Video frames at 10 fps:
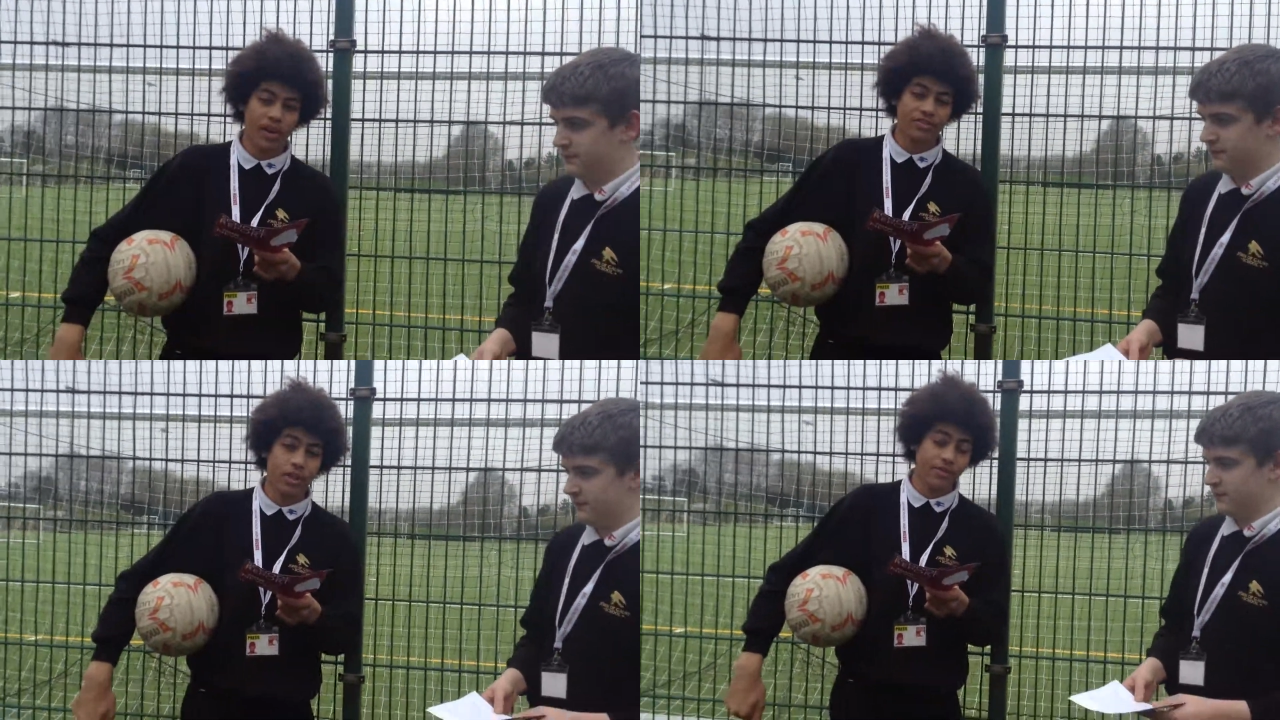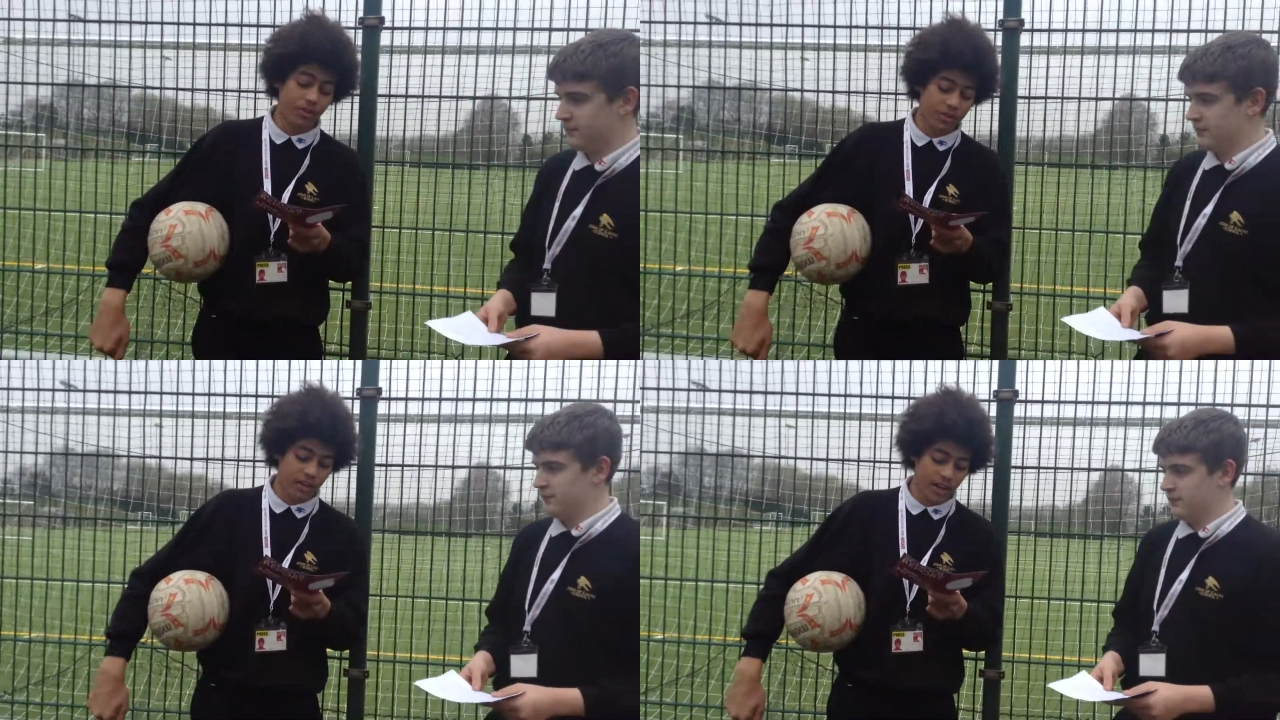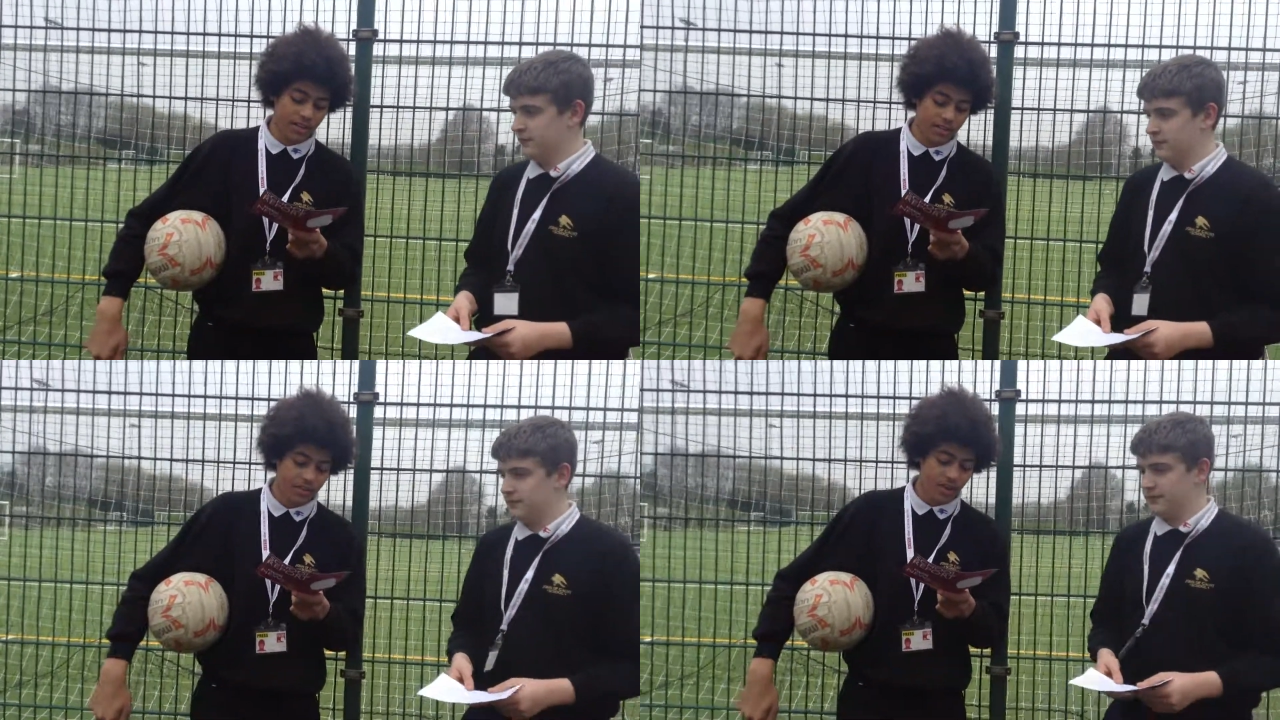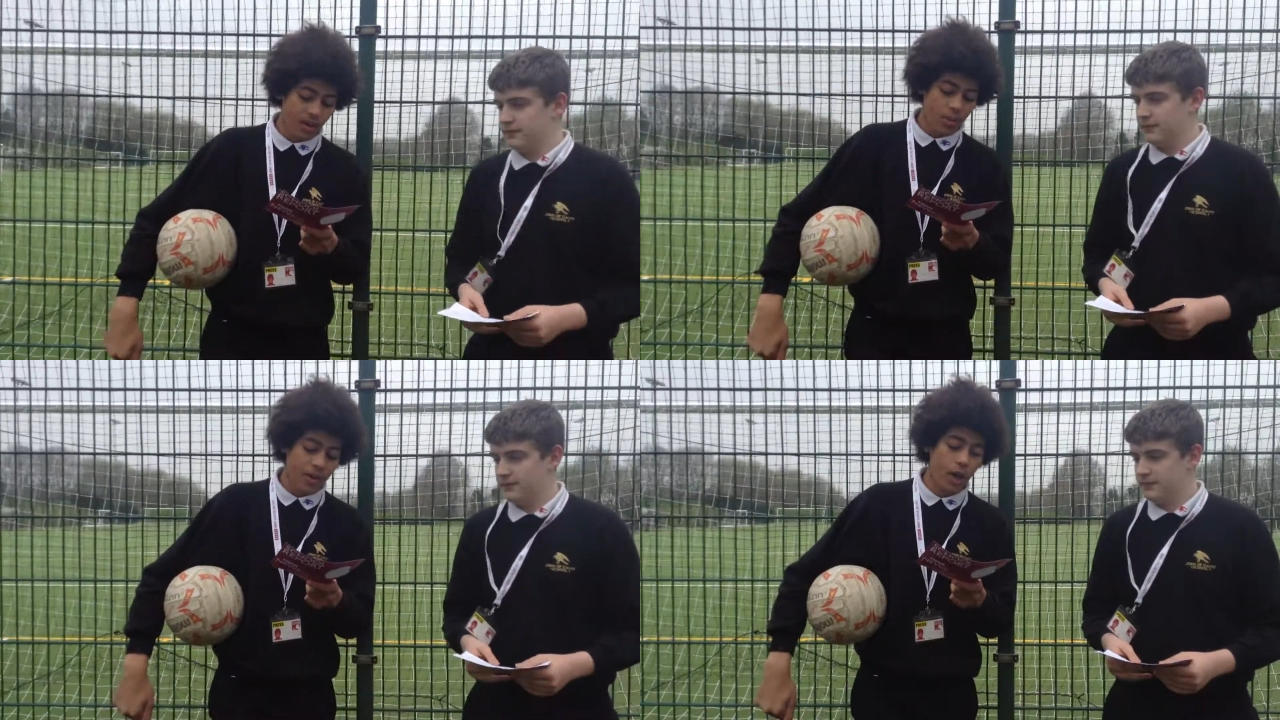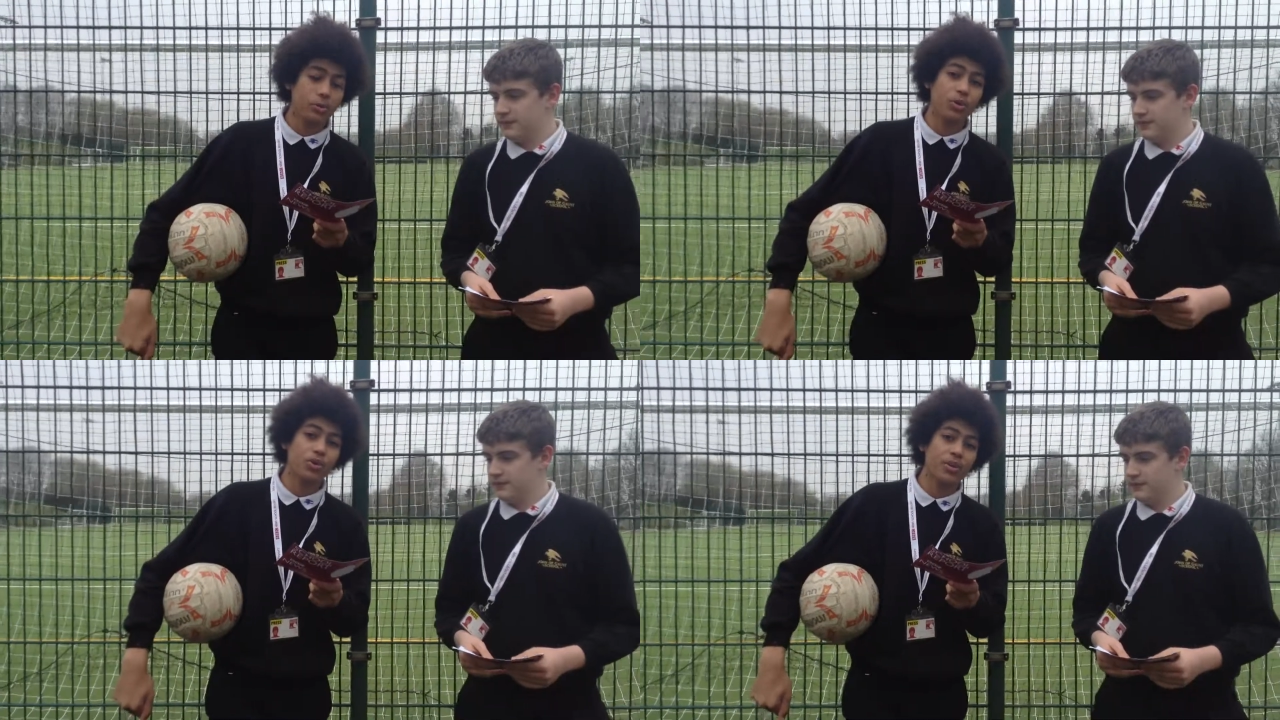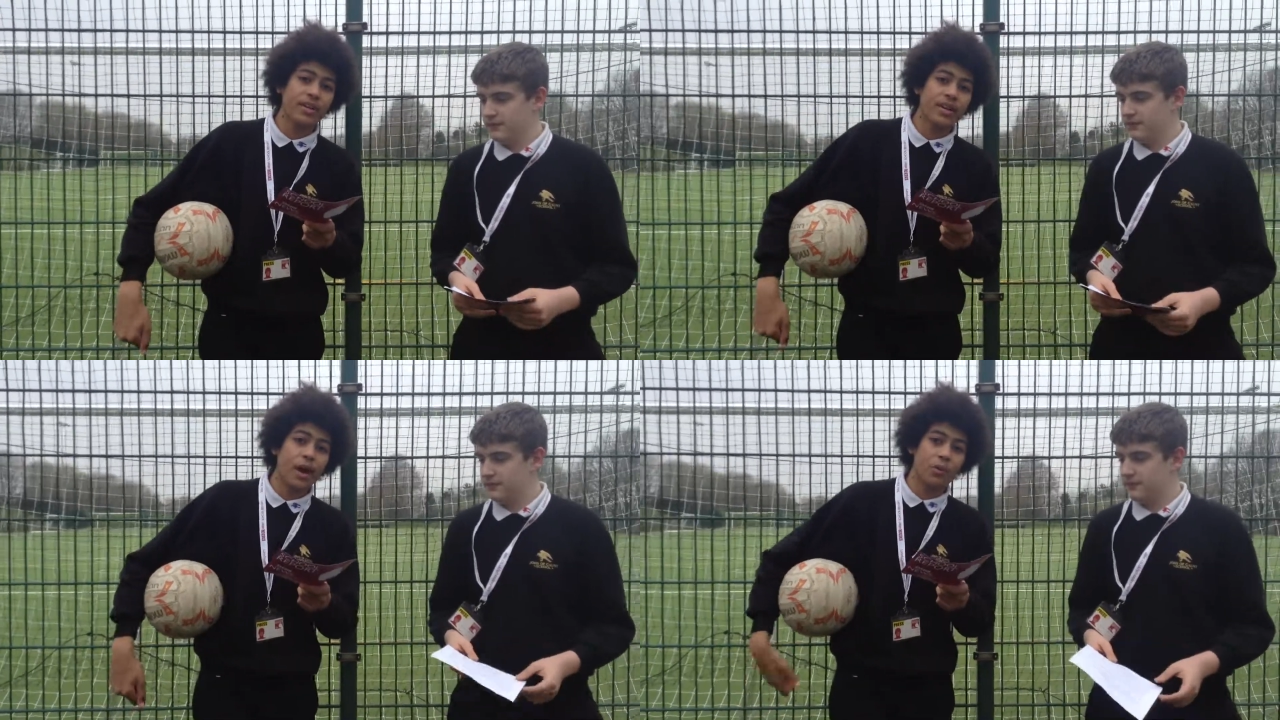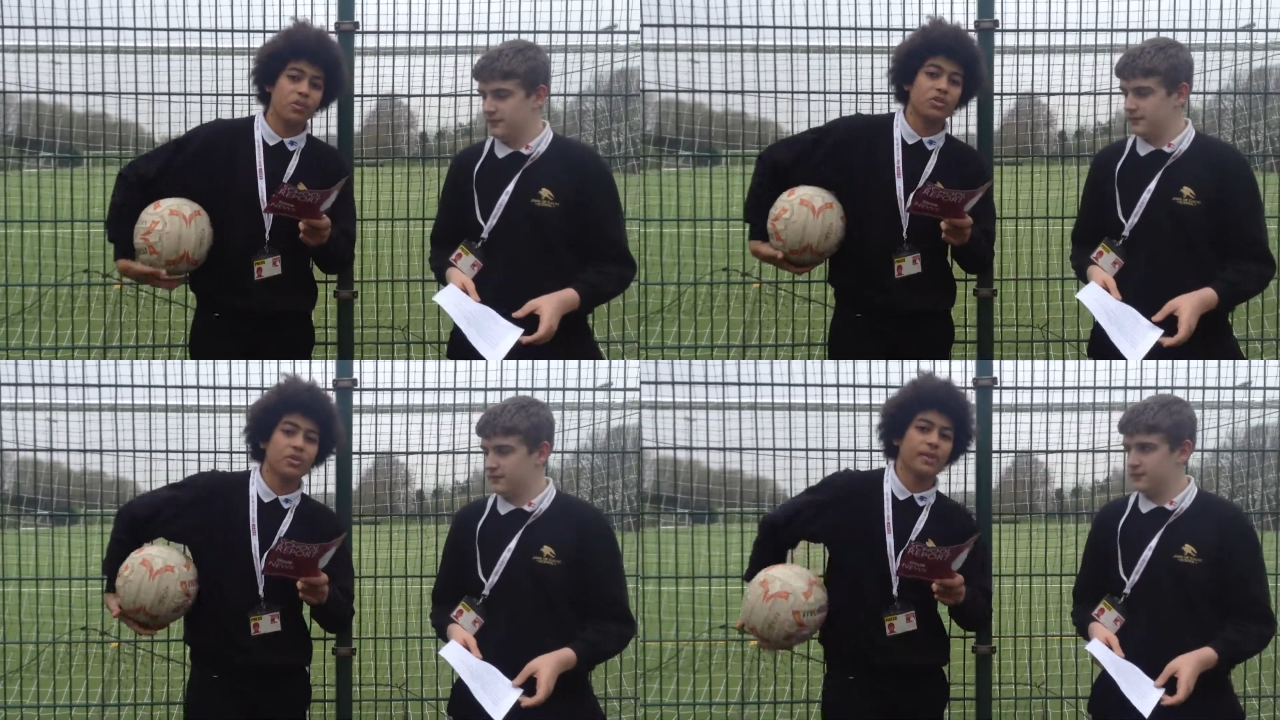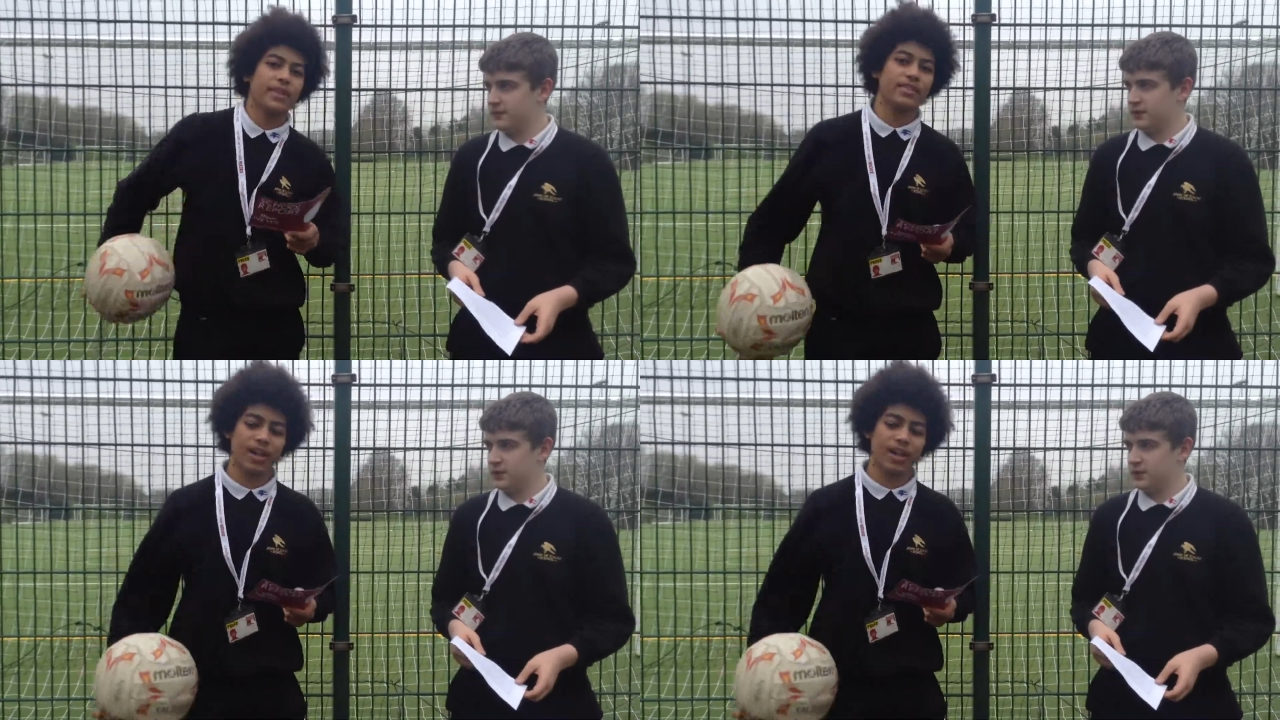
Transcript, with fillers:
Speaker 1: have time for tonight. We hope you enjoyed it and we'll see you next